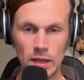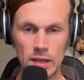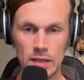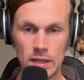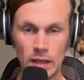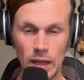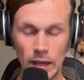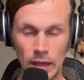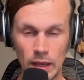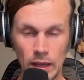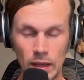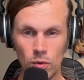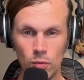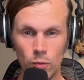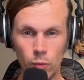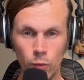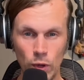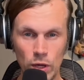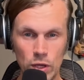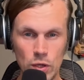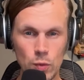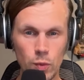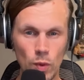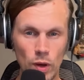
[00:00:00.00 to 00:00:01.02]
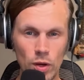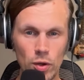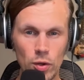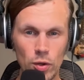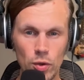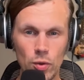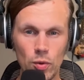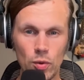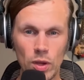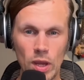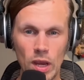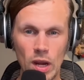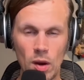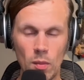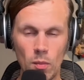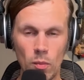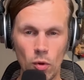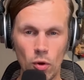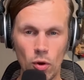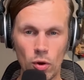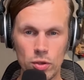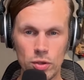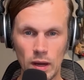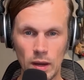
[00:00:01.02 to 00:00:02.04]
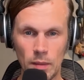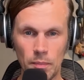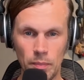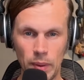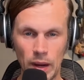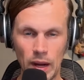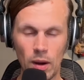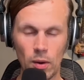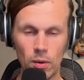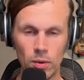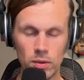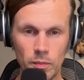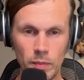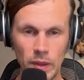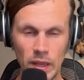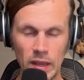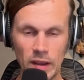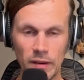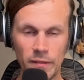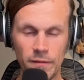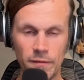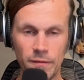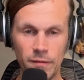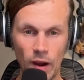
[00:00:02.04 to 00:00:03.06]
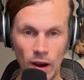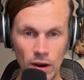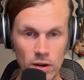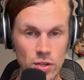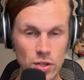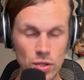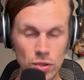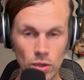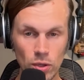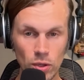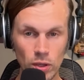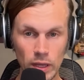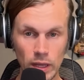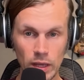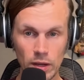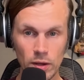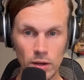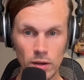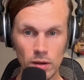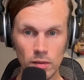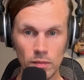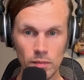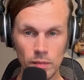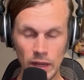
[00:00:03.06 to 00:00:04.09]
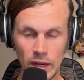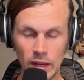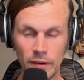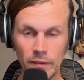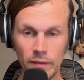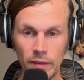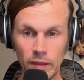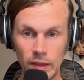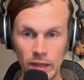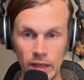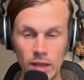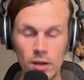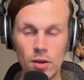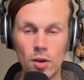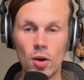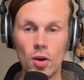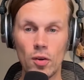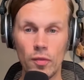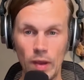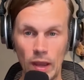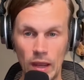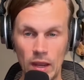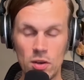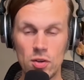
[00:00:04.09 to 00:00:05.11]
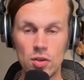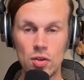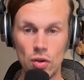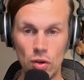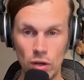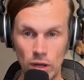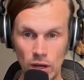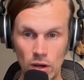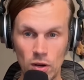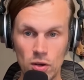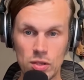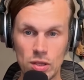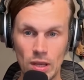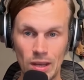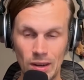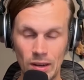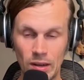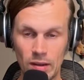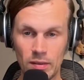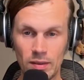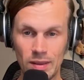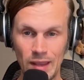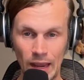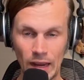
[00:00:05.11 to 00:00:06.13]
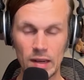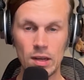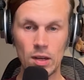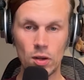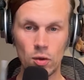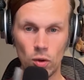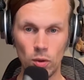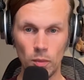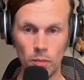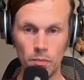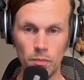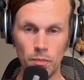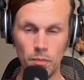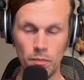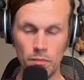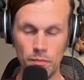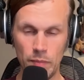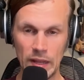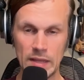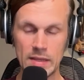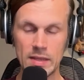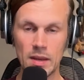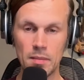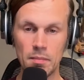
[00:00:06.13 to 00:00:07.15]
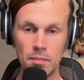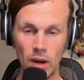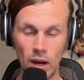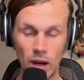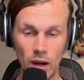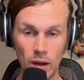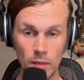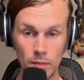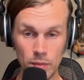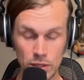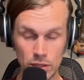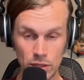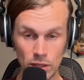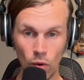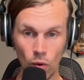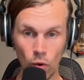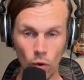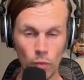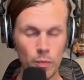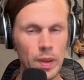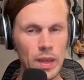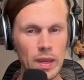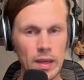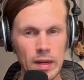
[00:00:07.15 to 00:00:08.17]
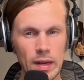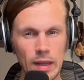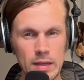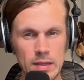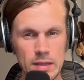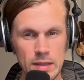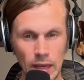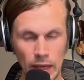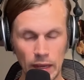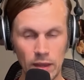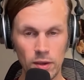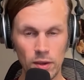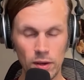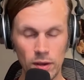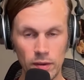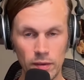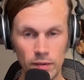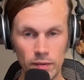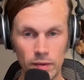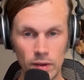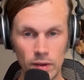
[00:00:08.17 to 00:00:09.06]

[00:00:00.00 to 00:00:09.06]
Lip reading: is which one do you care more about, being a functional leader, meaning a leader of engineers and technical bits and bobs, or being an executive?